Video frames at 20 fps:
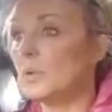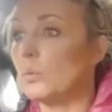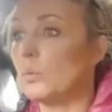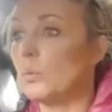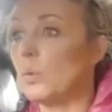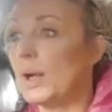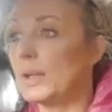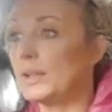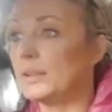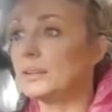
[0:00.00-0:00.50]

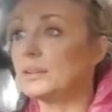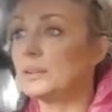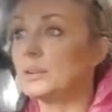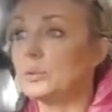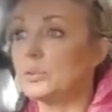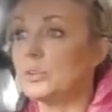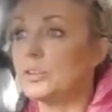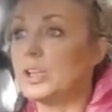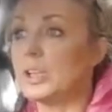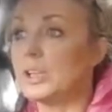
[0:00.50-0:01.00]
One
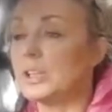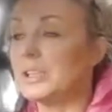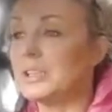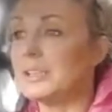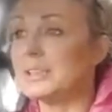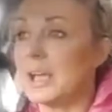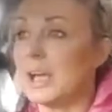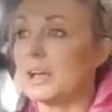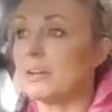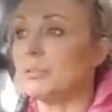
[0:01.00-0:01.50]
good thing
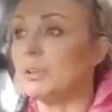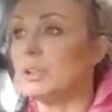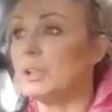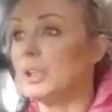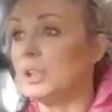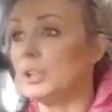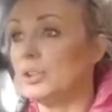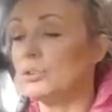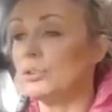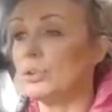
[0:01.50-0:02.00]
is I
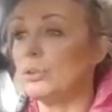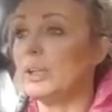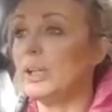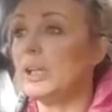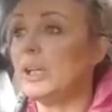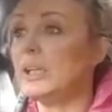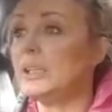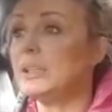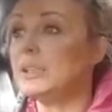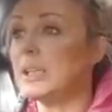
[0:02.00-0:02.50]
really enjoy
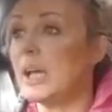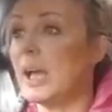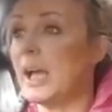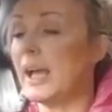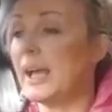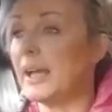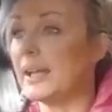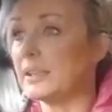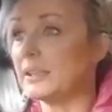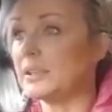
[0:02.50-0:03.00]
it,
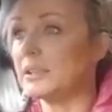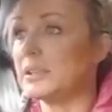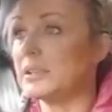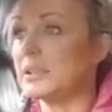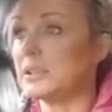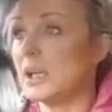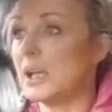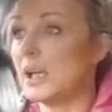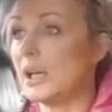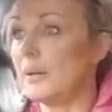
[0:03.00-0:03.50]
and
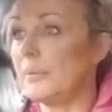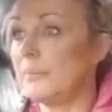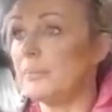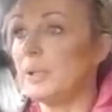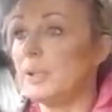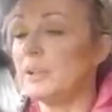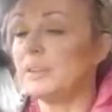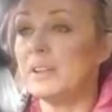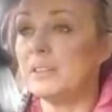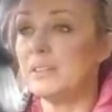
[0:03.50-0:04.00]

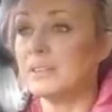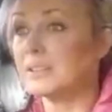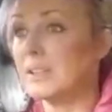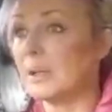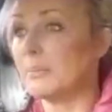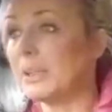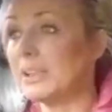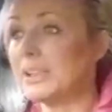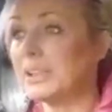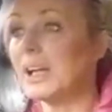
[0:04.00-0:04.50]
there are
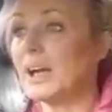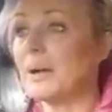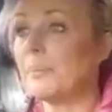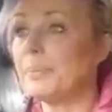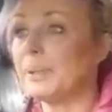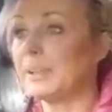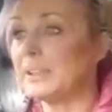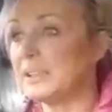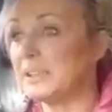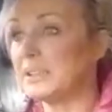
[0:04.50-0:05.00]
some other
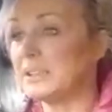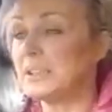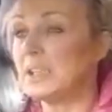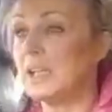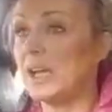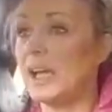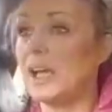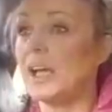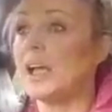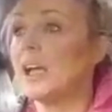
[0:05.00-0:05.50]
companies
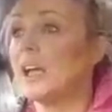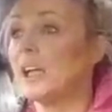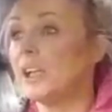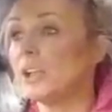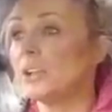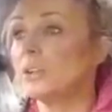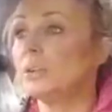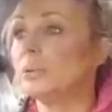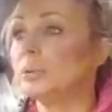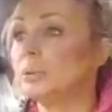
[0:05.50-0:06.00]
that
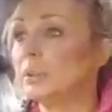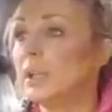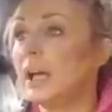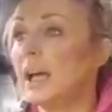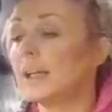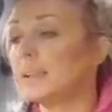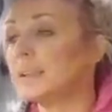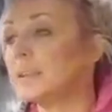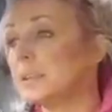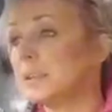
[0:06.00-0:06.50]
include
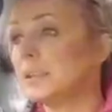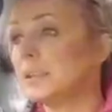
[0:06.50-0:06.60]
that